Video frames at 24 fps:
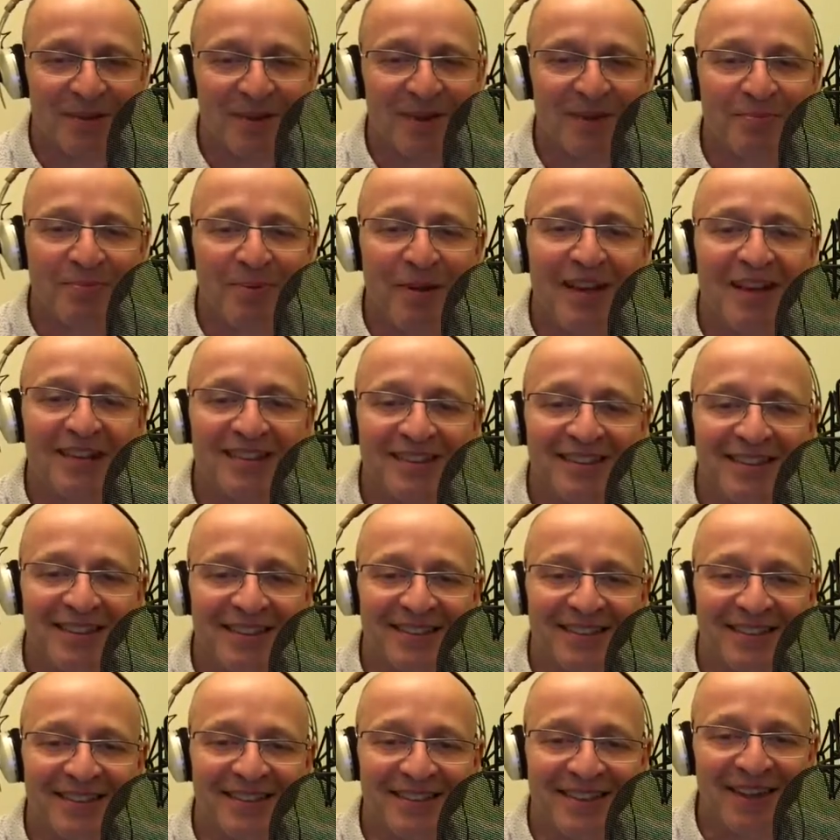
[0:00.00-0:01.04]
in a place
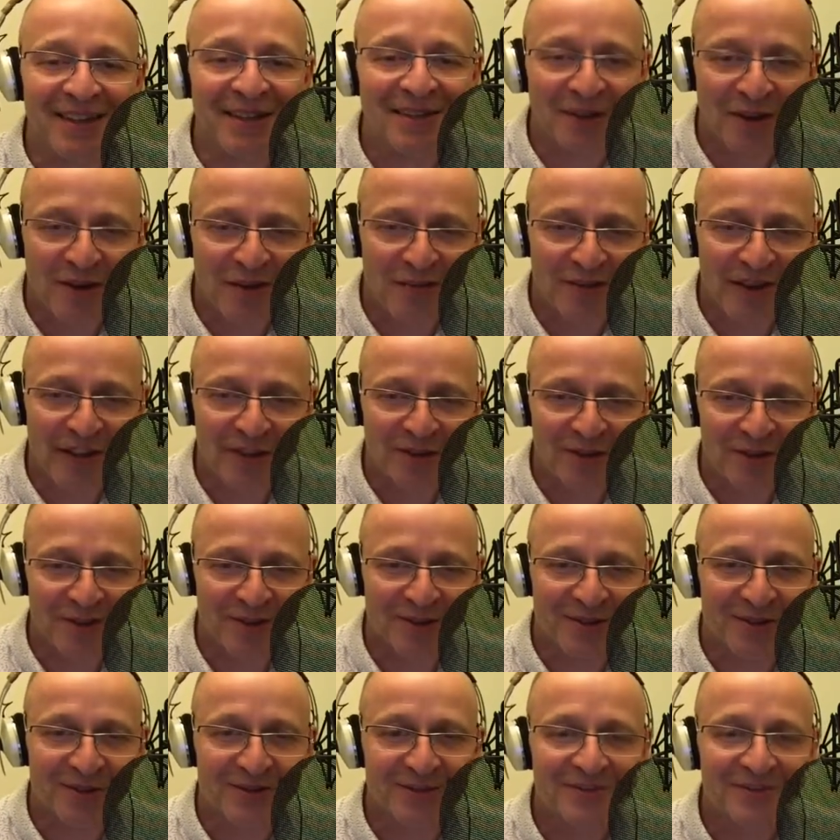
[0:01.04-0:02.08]
that's unconventional.